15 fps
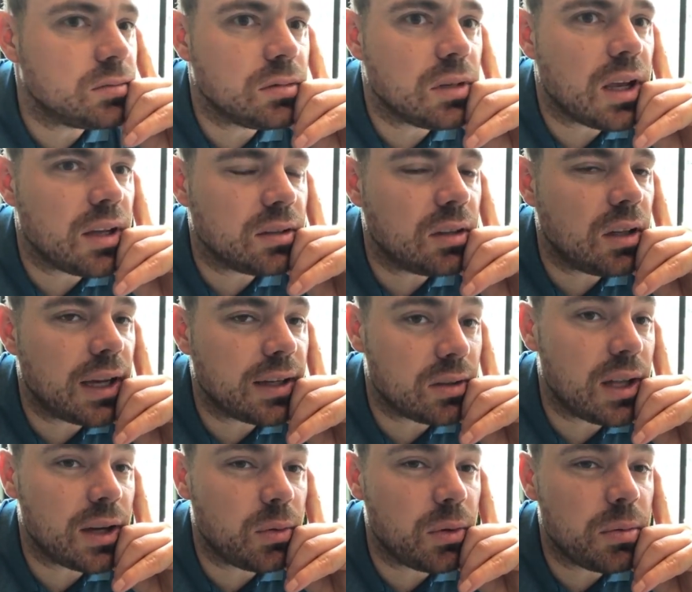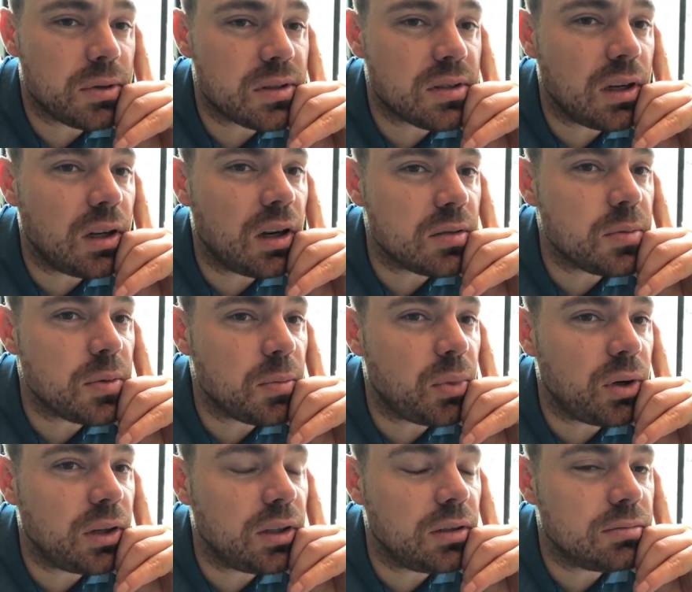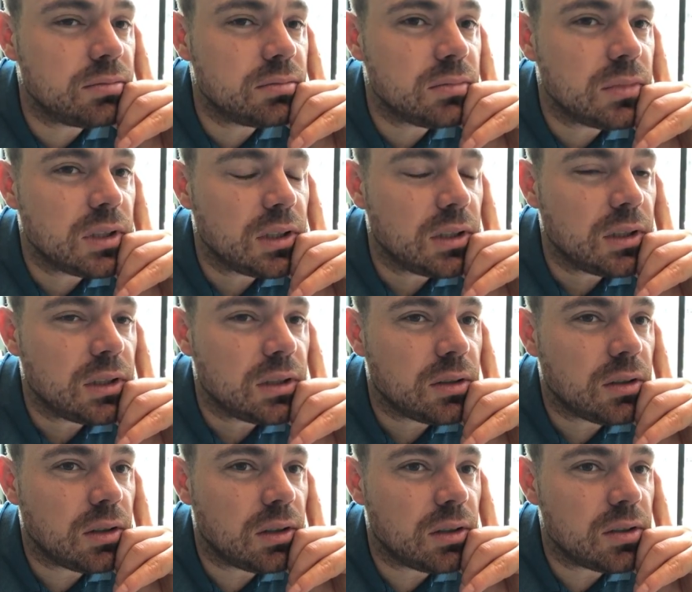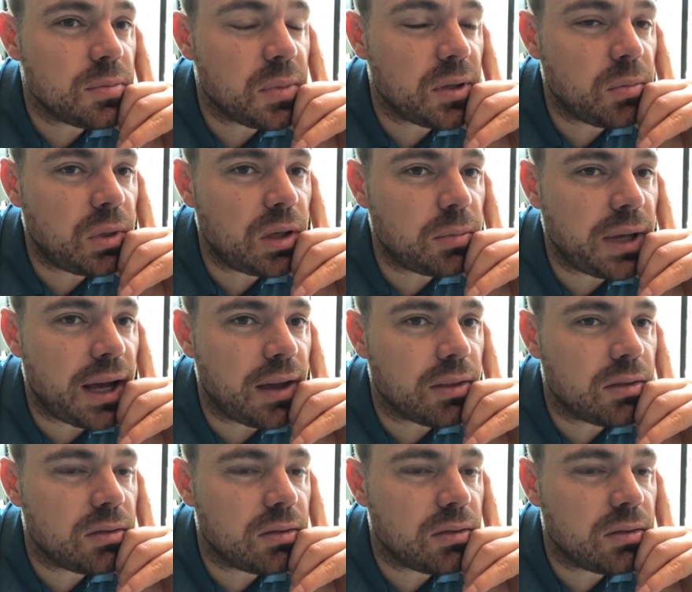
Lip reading: like we've been seeing, it's been pretty. It's been a bloodbath.